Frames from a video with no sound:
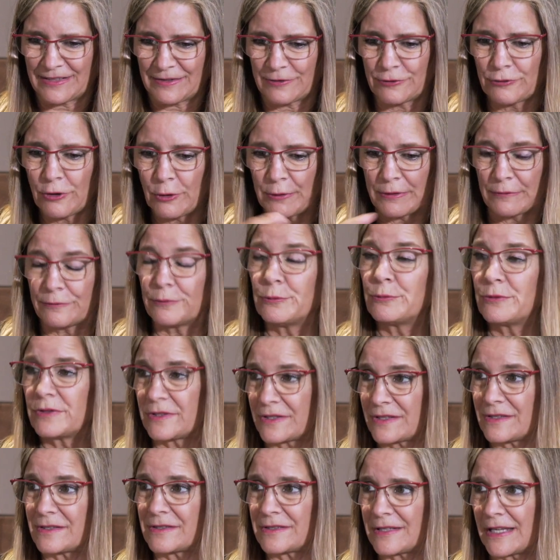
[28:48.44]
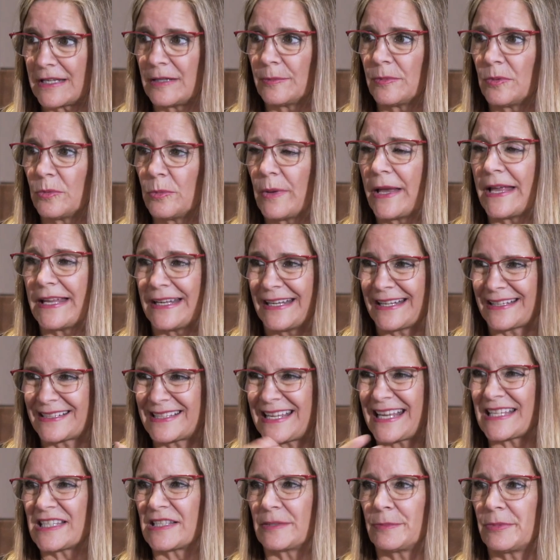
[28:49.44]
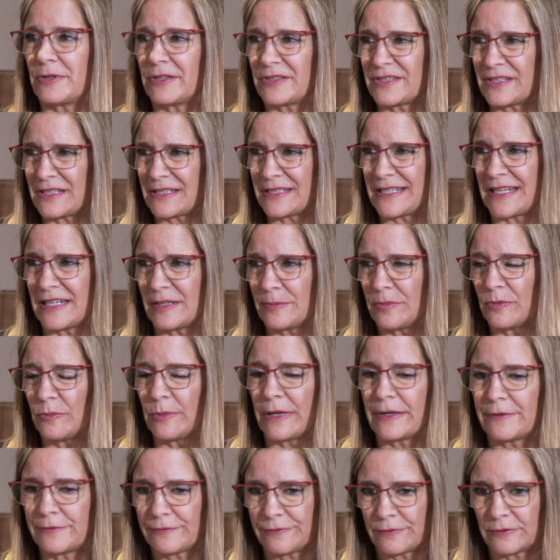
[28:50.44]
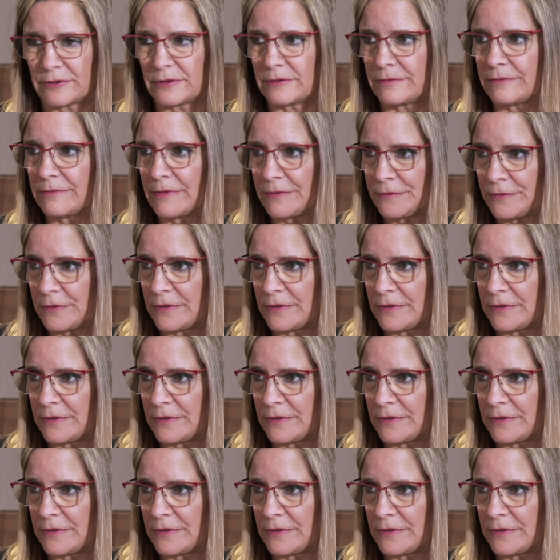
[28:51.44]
growing food in a sustainable way, an accessible, sustainable way for